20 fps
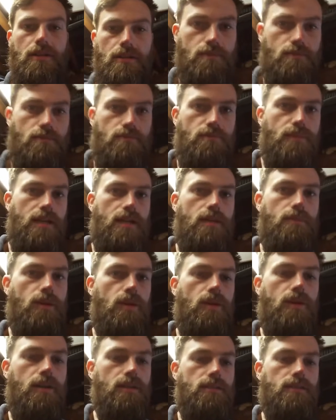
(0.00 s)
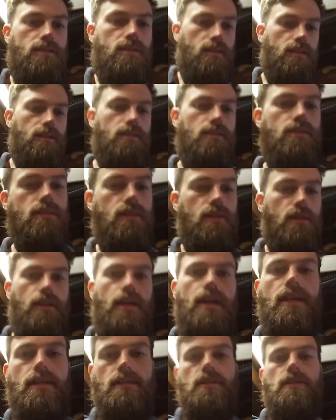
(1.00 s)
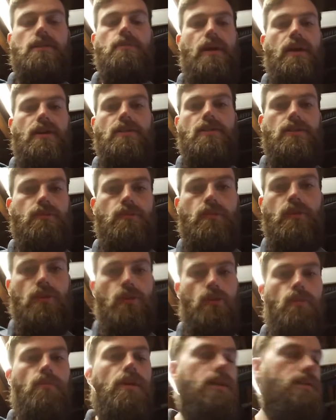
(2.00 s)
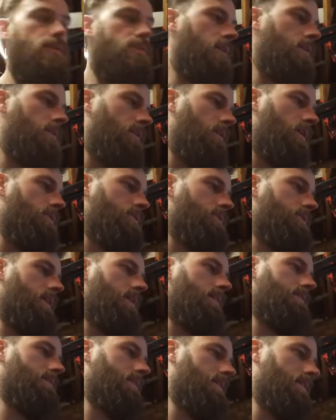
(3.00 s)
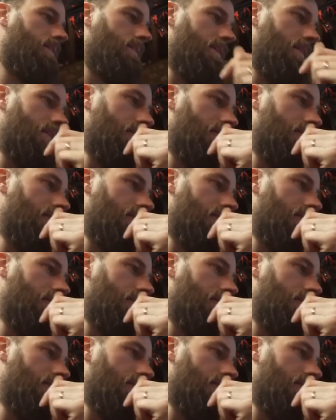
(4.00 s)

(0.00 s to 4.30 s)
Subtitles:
and minimise the, you know, heat dissipation with it all being so close down there.